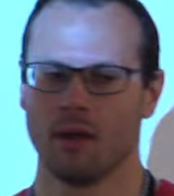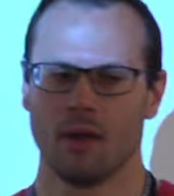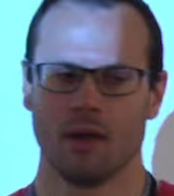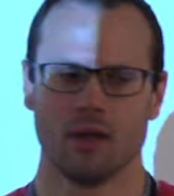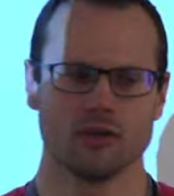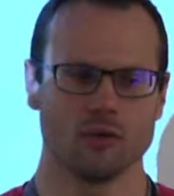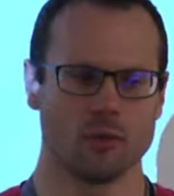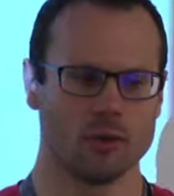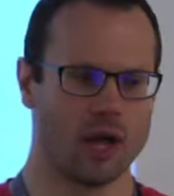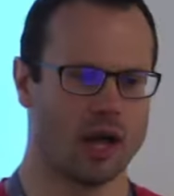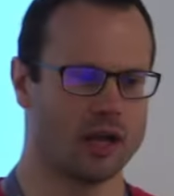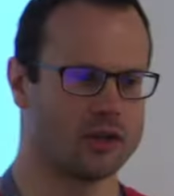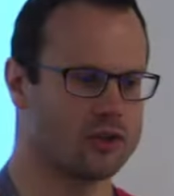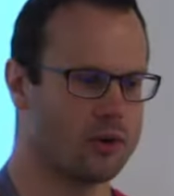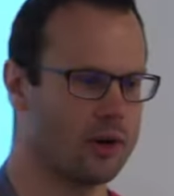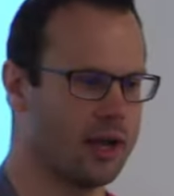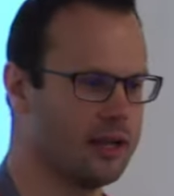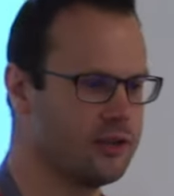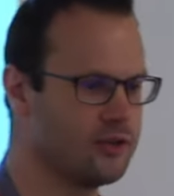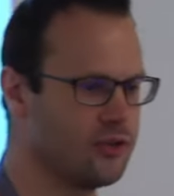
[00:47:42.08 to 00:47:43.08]
So we're not
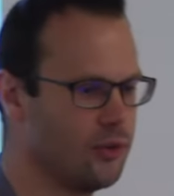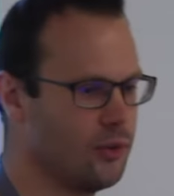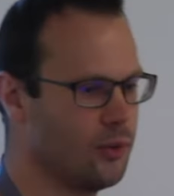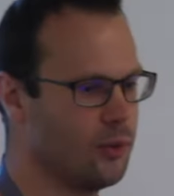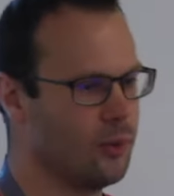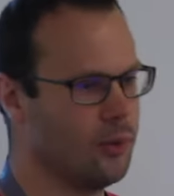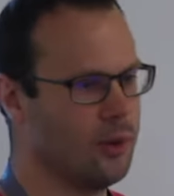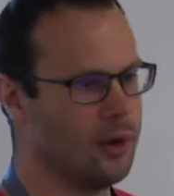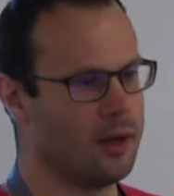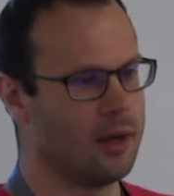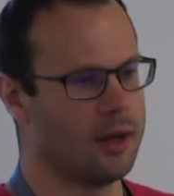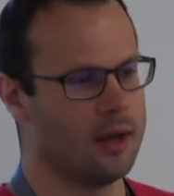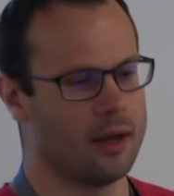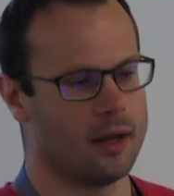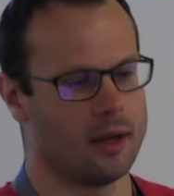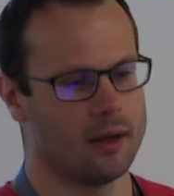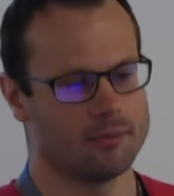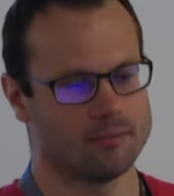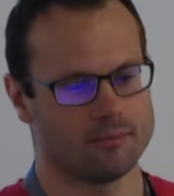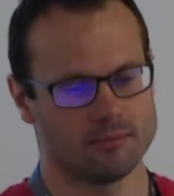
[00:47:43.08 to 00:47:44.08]
trying to
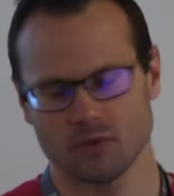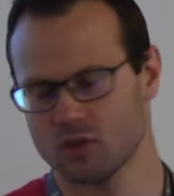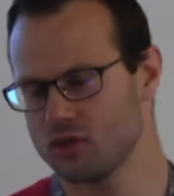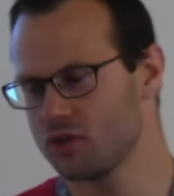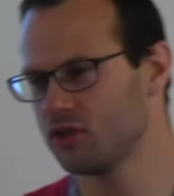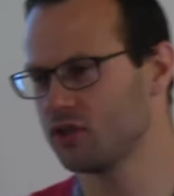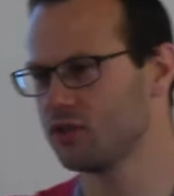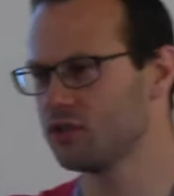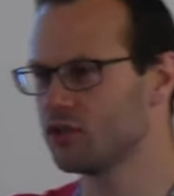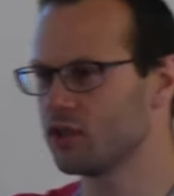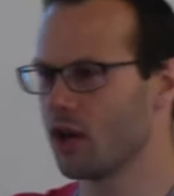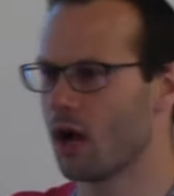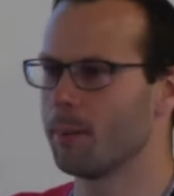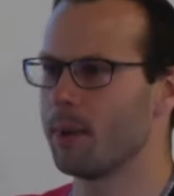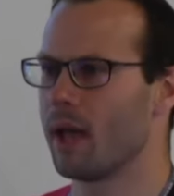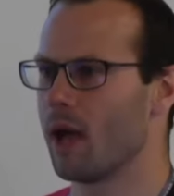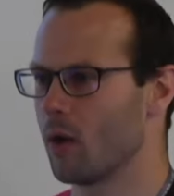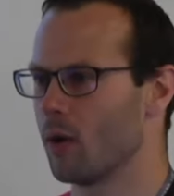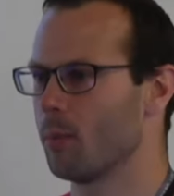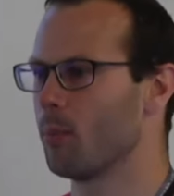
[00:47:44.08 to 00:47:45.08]
chop
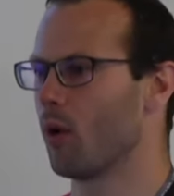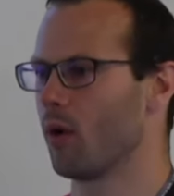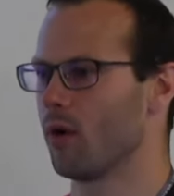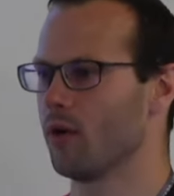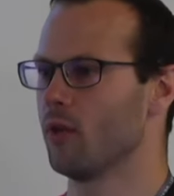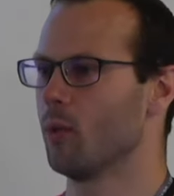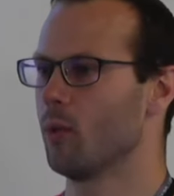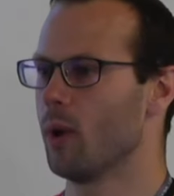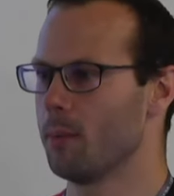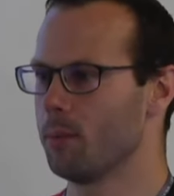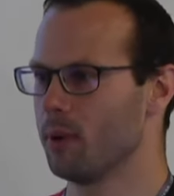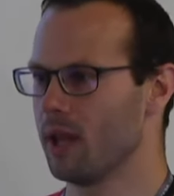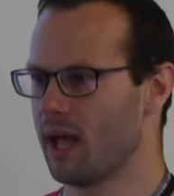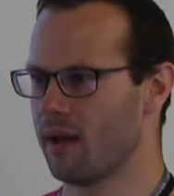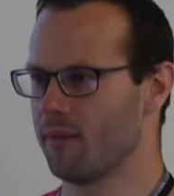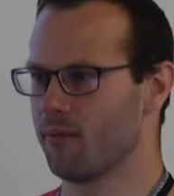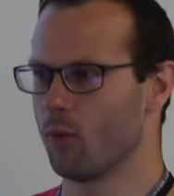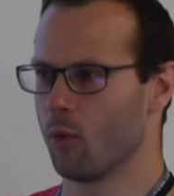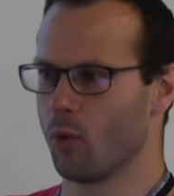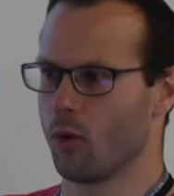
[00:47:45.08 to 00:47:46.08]
out a part of the web
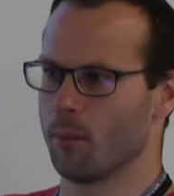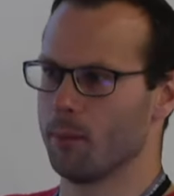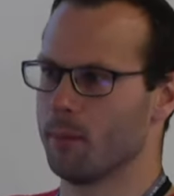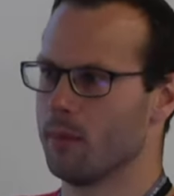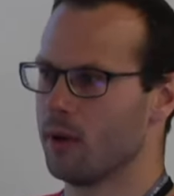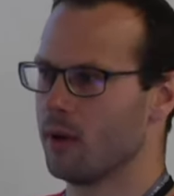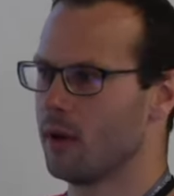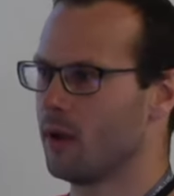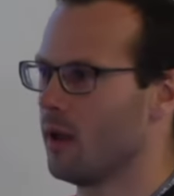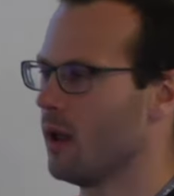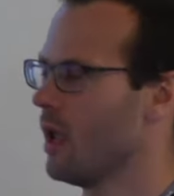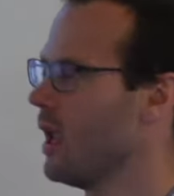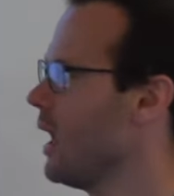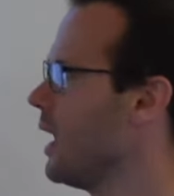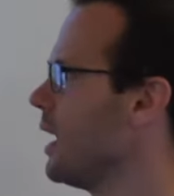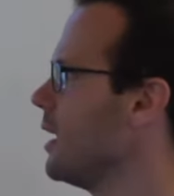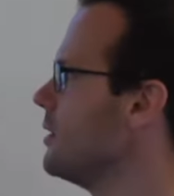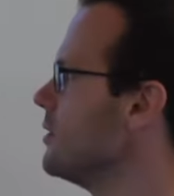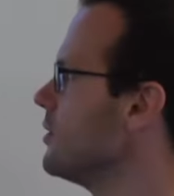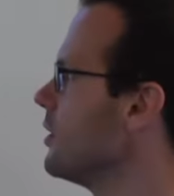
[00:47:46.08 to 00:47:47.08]
platform
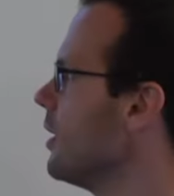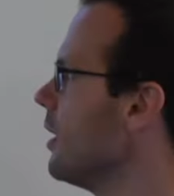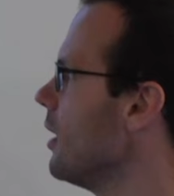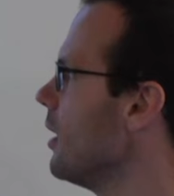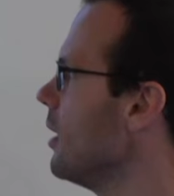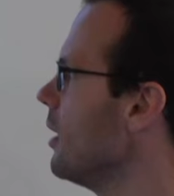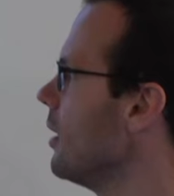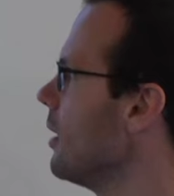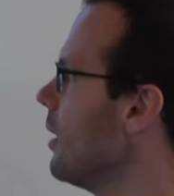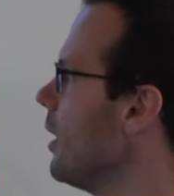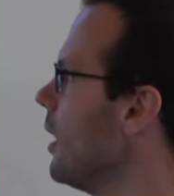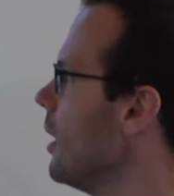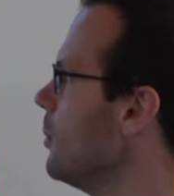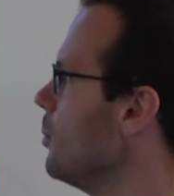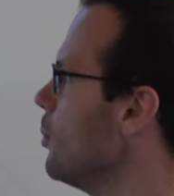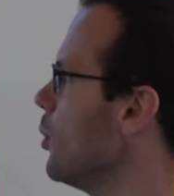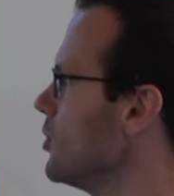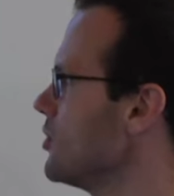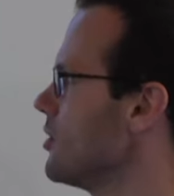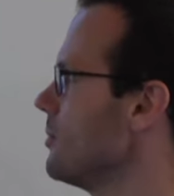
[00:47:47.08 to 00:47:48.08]
and, uh, and
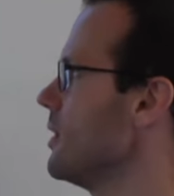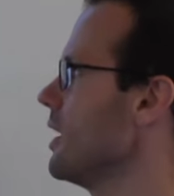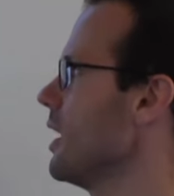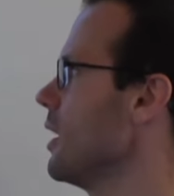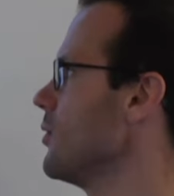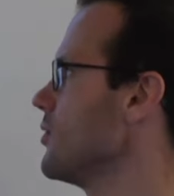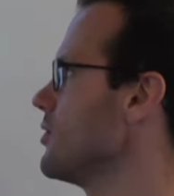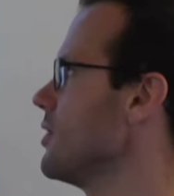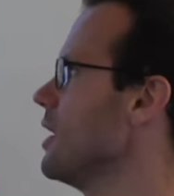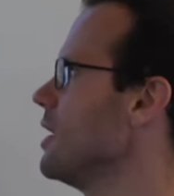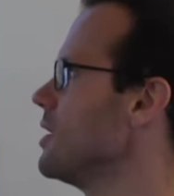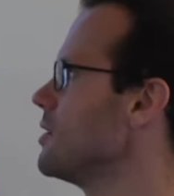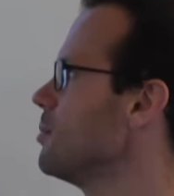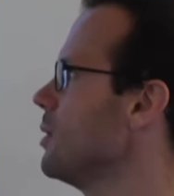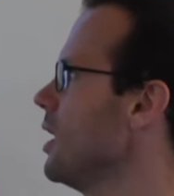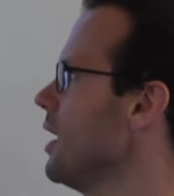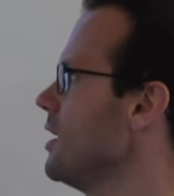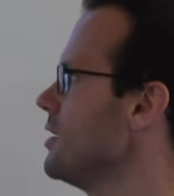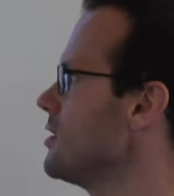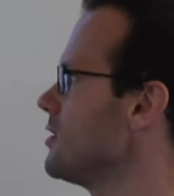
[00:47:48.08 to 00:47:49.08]
put something else in its
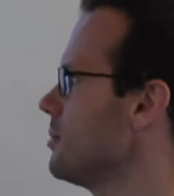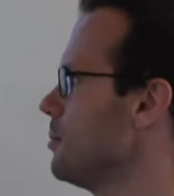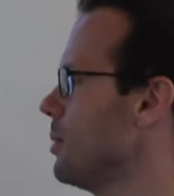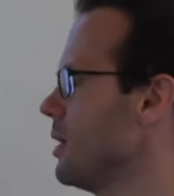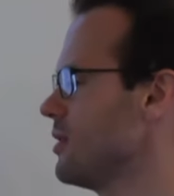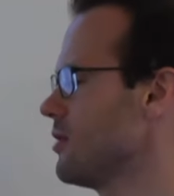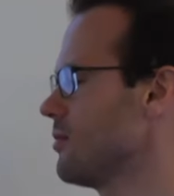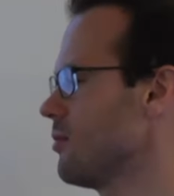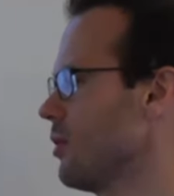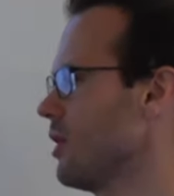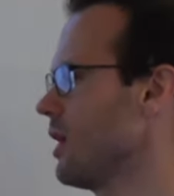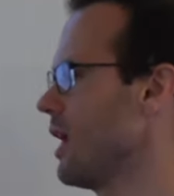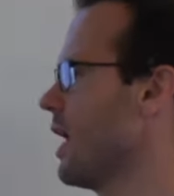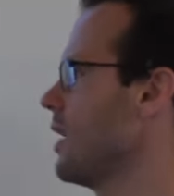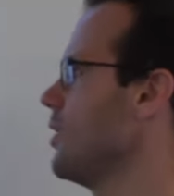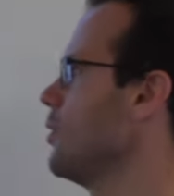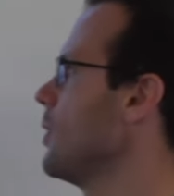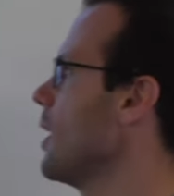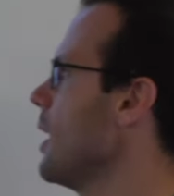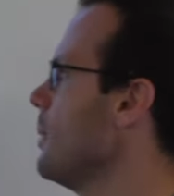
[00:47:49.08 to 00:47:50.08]
place, but it's really
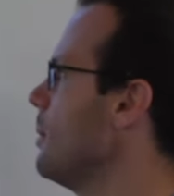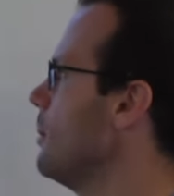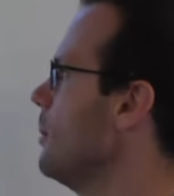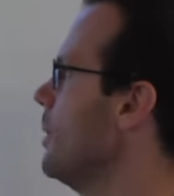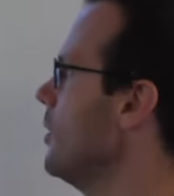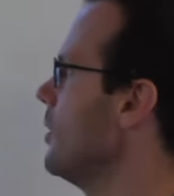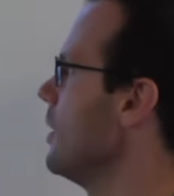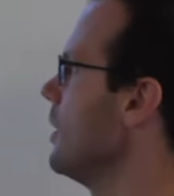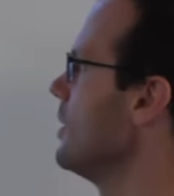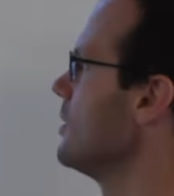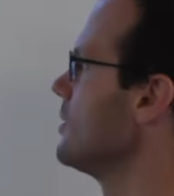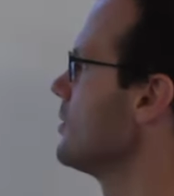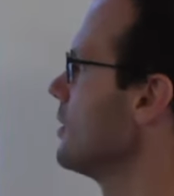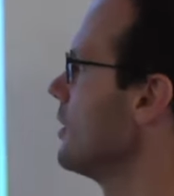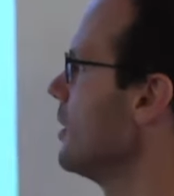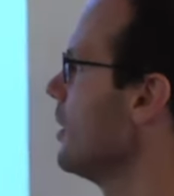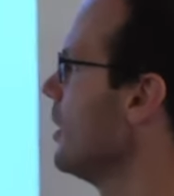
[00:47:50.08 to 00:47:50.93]
adding capabilities.